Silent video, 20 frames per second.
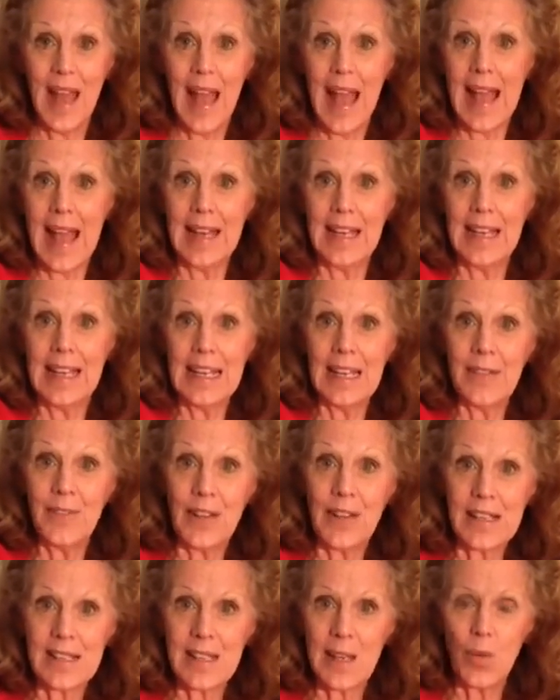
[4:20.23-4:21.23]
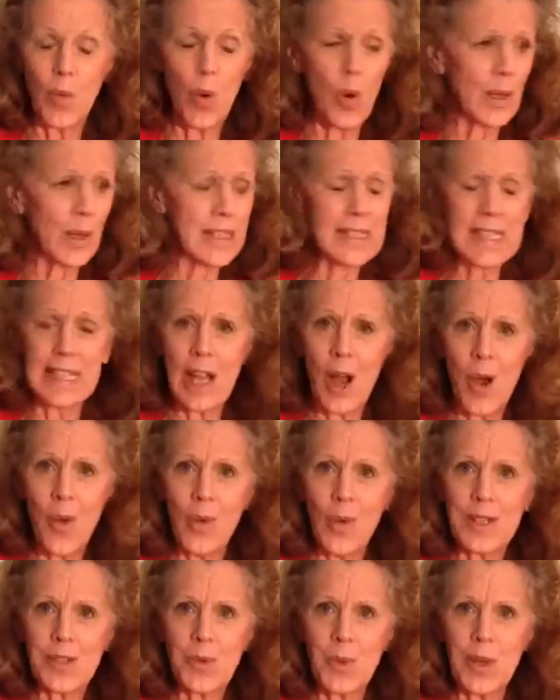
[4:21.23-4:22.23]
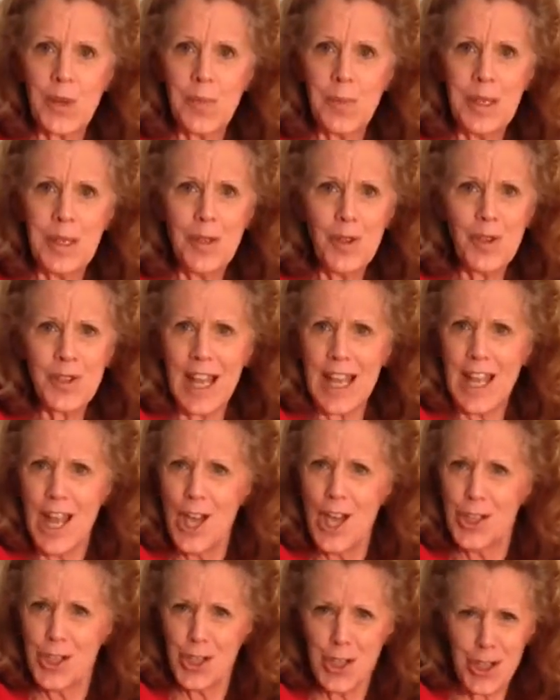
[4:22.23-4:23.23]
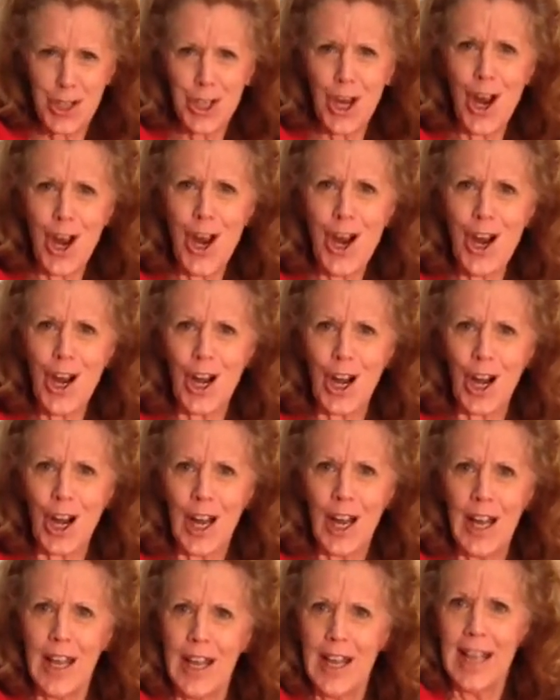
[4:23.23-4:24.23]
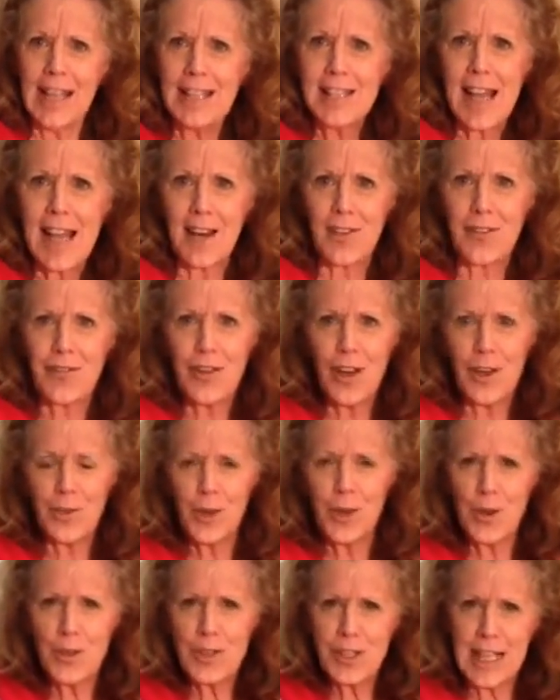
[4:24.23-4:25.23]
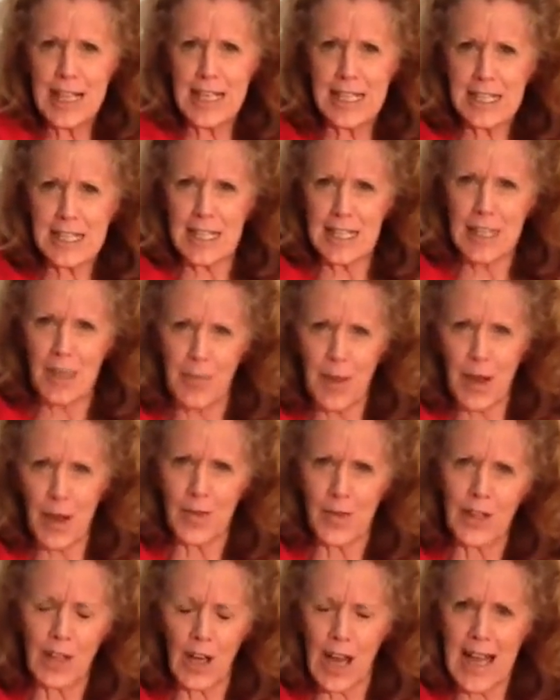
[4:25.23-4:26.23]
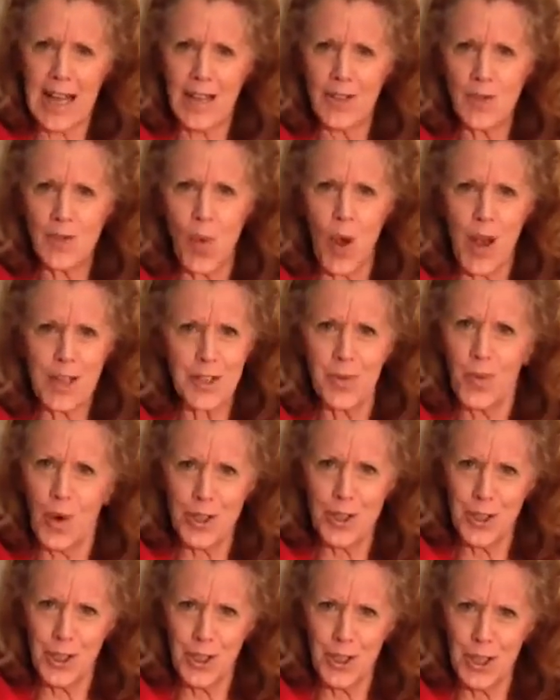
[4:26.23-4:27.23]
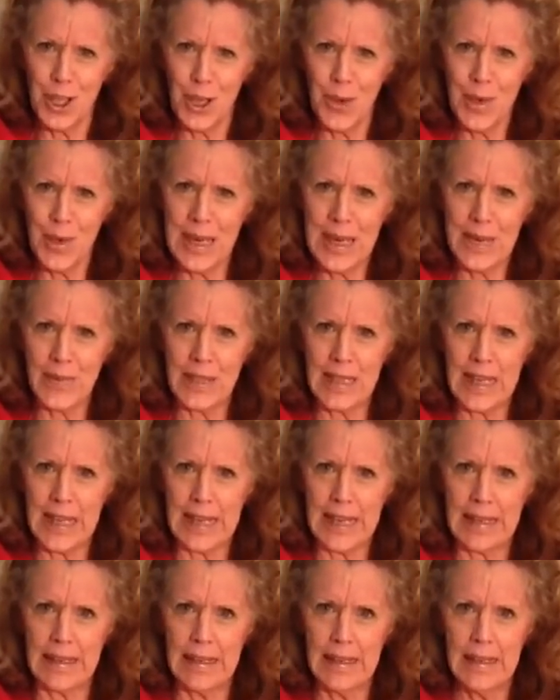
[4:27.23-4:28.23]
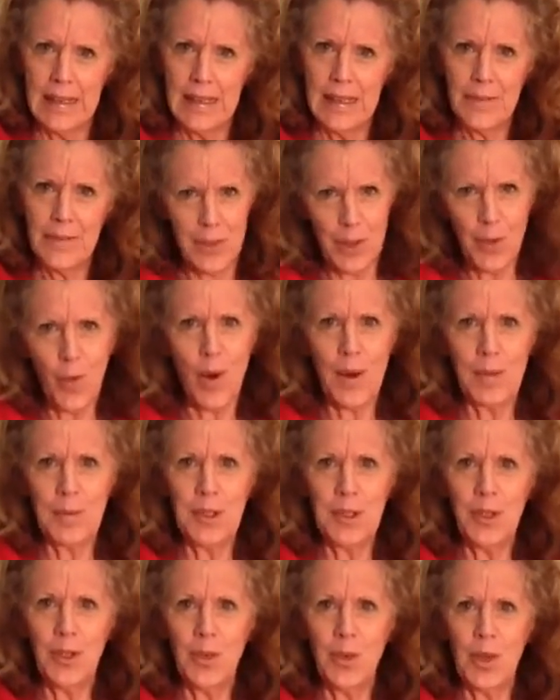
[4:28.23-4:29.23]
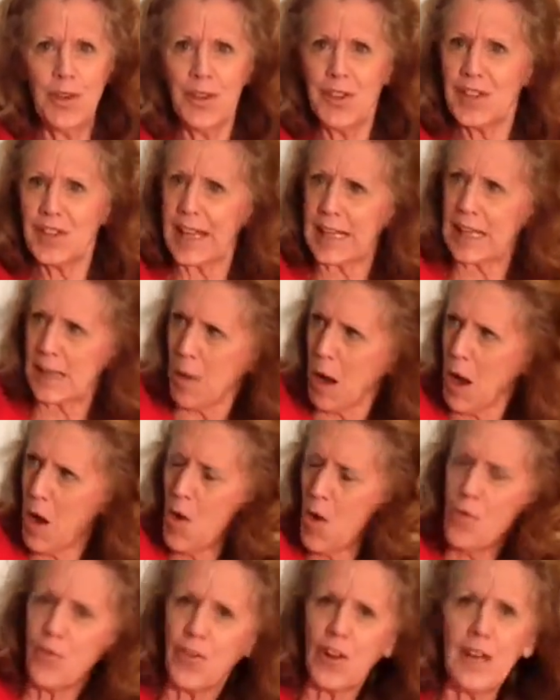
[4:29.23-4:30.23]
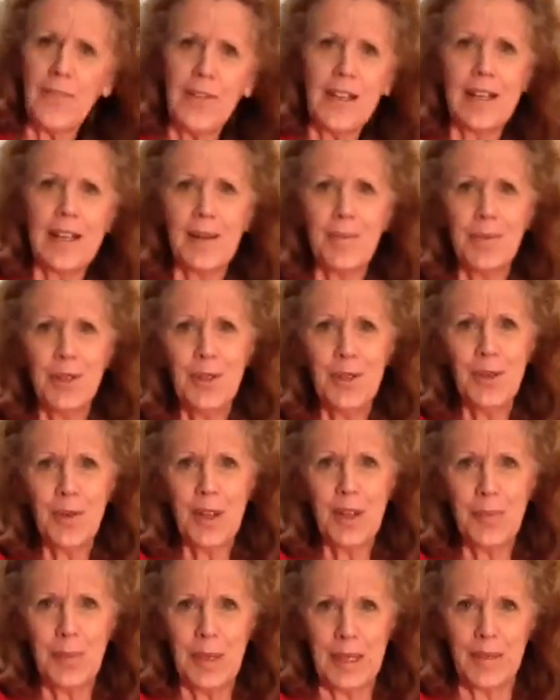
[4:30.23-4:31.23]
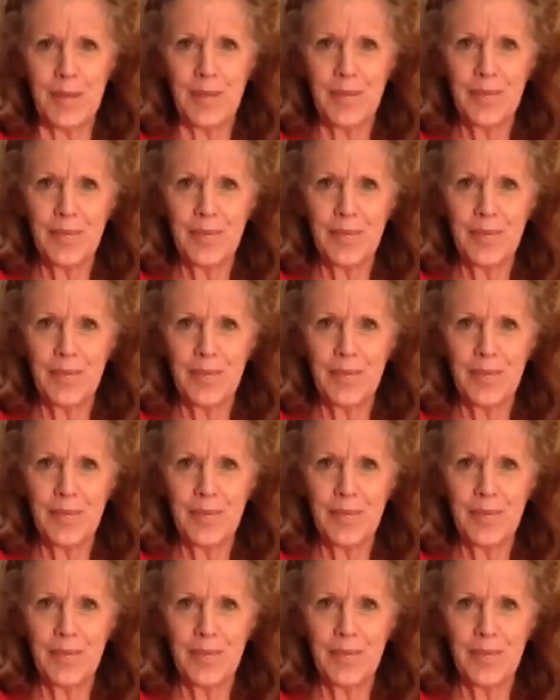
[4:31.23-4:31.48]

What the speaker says: And if they say, "Well, is he always with me?" And you say, "Sure. He's got a front row seat sitting up there on the clouds watching what you're doing every day. If you want him to do it with you, say, 'Come on, Fluffy, come do it with me.'"